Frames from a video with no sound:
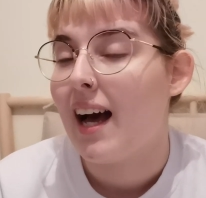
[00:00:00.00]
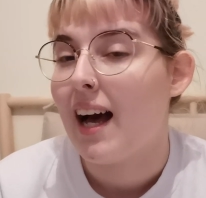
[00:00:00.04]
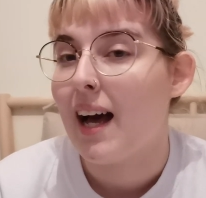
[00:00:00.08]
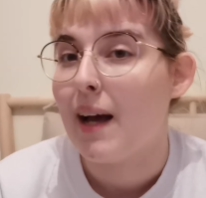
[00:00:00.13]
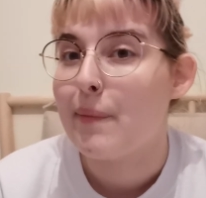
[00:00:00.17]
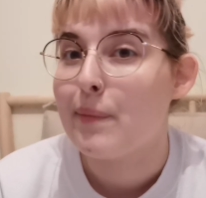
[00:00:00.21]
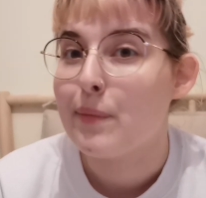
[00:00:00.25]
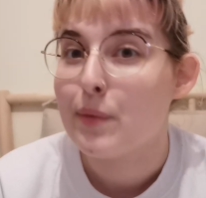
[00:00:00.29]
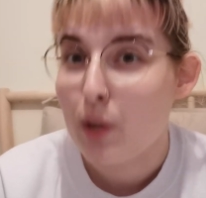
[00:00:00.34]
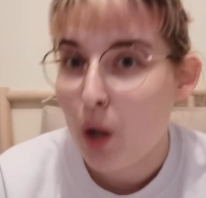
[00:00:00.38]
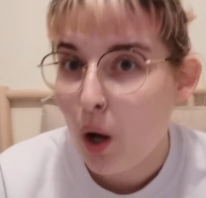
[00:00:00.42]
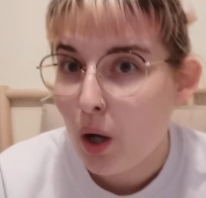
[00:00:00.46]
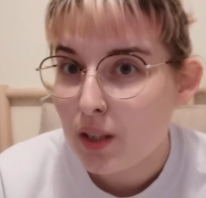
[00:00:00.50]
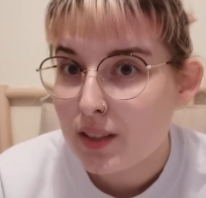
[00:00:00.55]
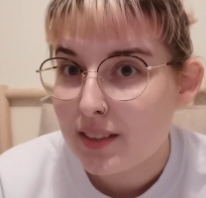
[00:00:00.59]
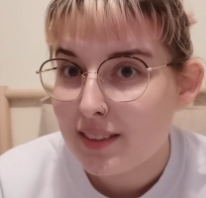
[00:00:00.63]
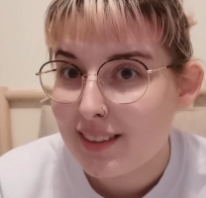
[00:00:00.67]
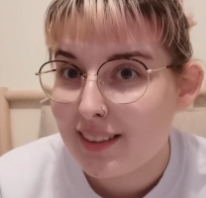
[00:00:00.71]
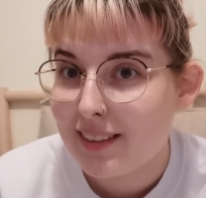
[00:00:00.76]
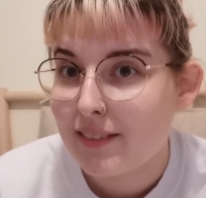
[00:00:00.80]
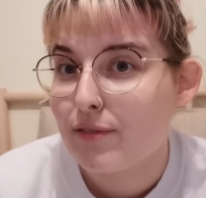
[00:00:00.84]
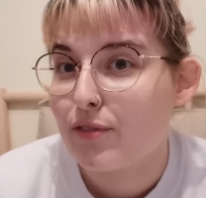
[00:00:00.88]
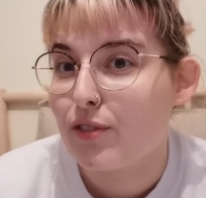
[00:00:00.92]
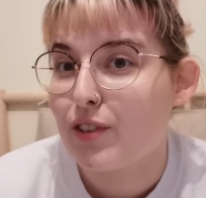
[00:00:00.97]
I'm not
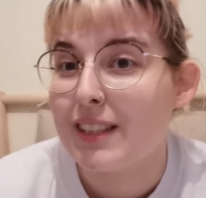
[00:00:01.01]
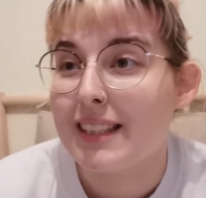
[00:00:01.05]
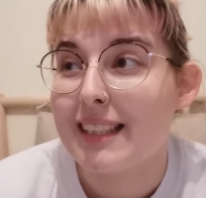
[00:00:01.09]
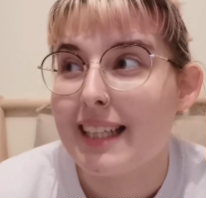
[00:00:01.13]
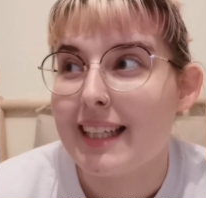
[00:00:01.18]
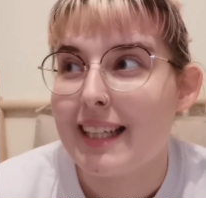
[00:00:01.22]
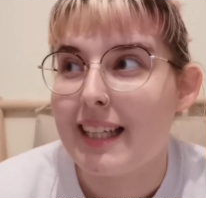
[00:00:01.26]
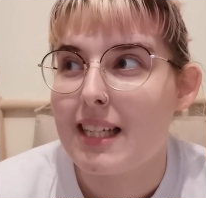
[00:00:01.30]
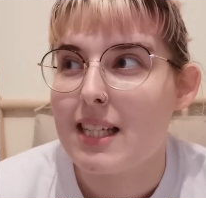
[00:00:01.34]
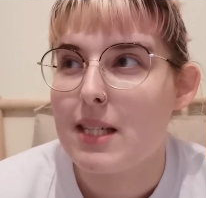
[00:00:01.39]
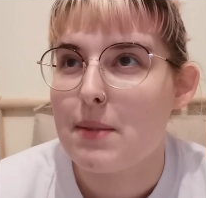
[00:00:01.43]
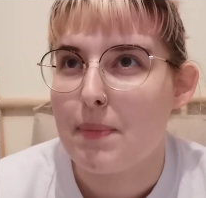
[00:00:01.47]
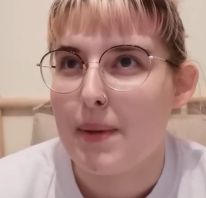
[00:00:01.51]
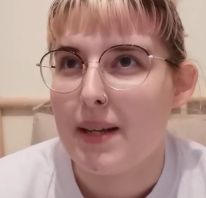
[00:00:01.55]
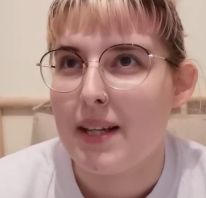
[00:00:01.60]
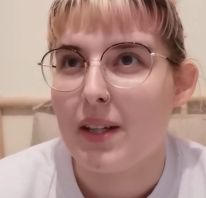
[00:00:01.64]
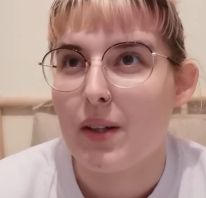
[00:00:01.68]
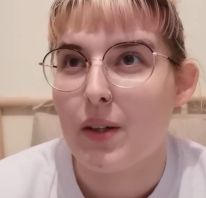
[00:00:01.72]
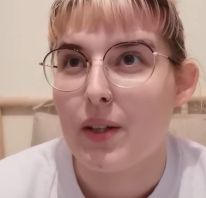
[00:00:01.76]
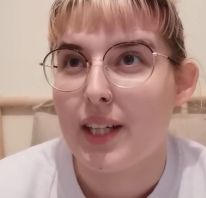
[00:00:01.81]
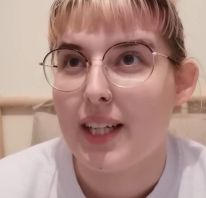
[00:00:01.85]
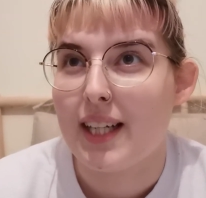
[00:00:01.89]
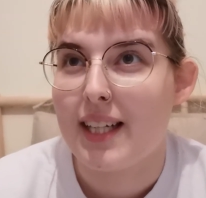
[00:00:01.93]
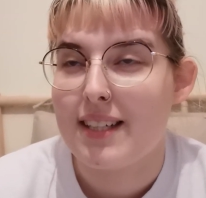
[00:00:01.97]
really going to speak
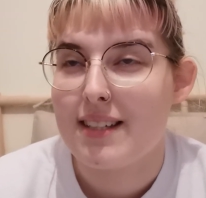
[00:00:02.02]
on it